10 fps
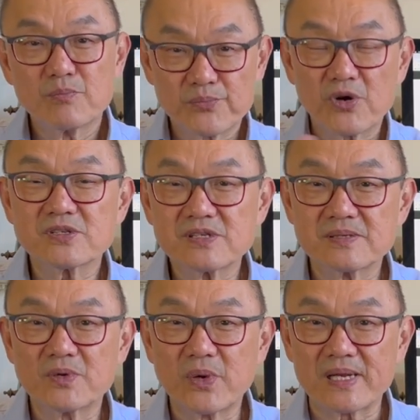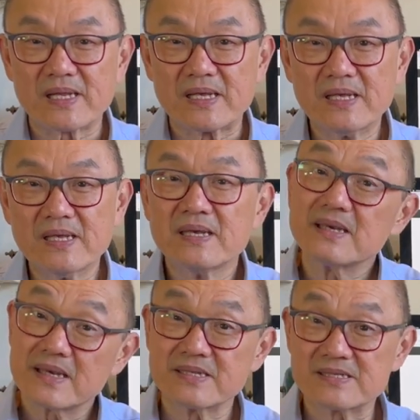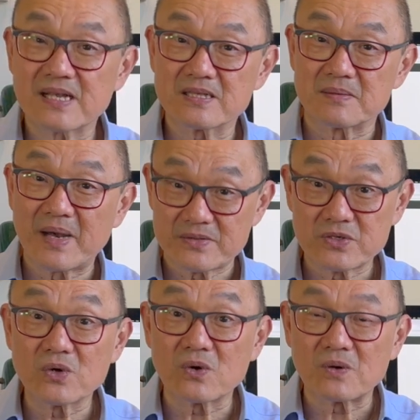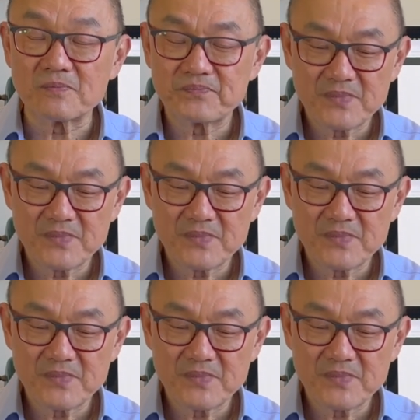process them quickly, and sell them out the door.